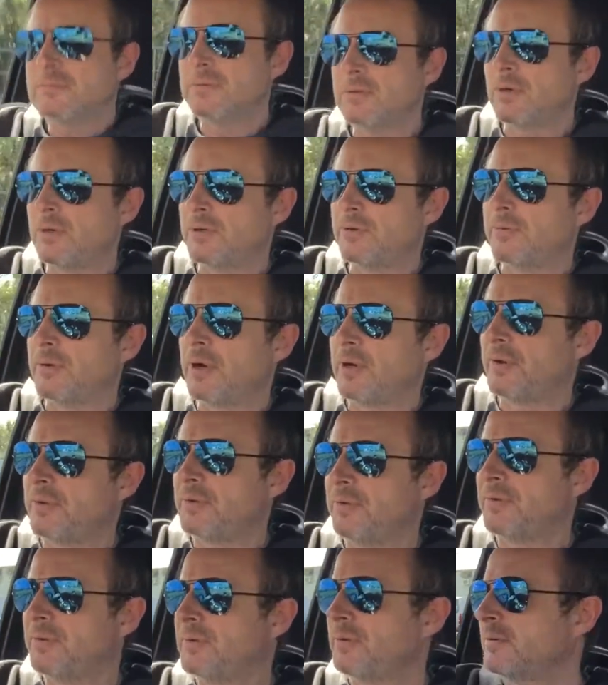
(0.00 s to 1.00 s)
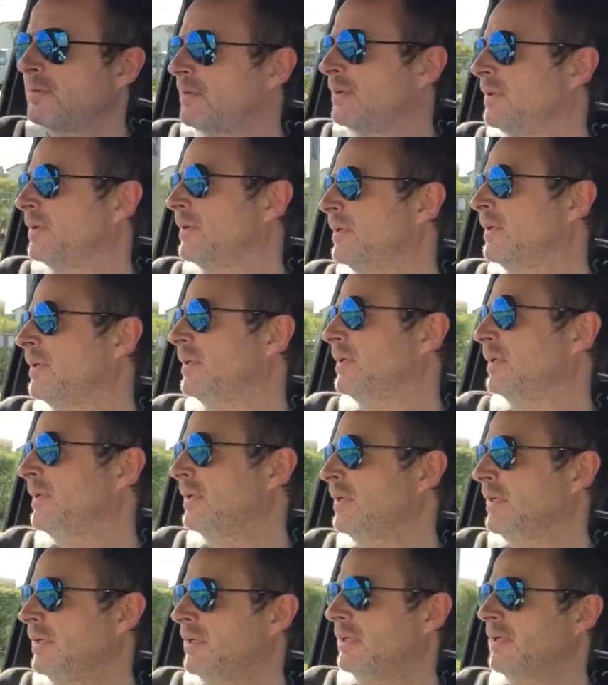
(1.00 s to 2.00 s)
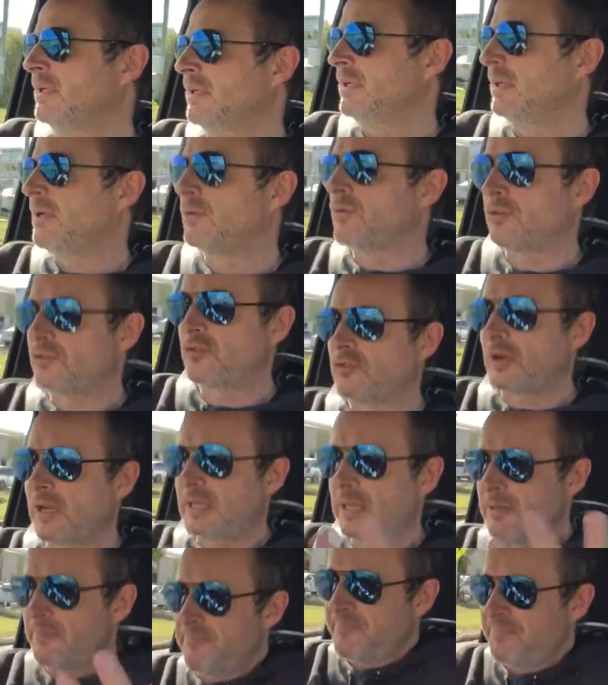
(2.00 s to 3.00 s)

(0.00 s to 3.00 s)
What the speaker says: on-road here in Australia,